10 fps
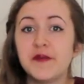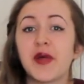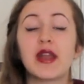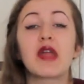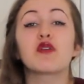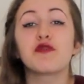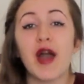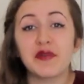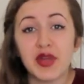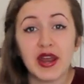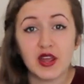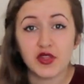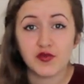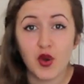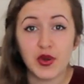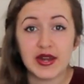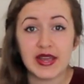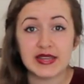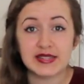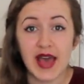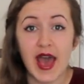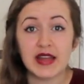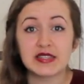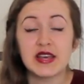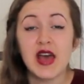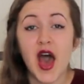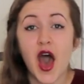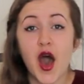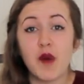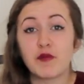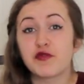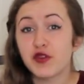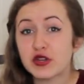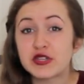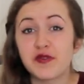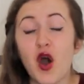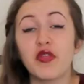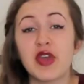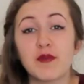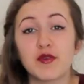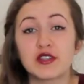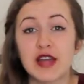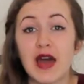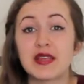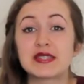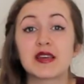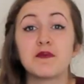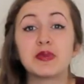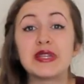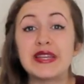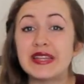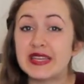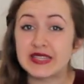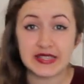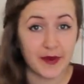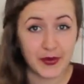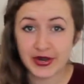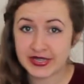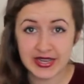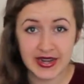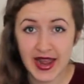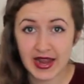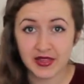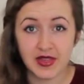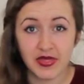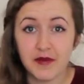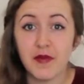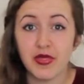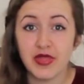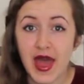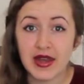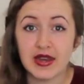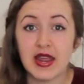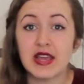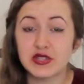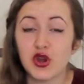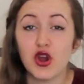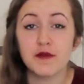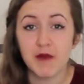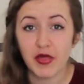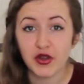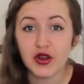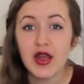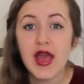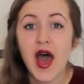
Another fact that I can throw in is that, um, first of all, the unborn child has a completely separate DNA than, the, than his or her mother.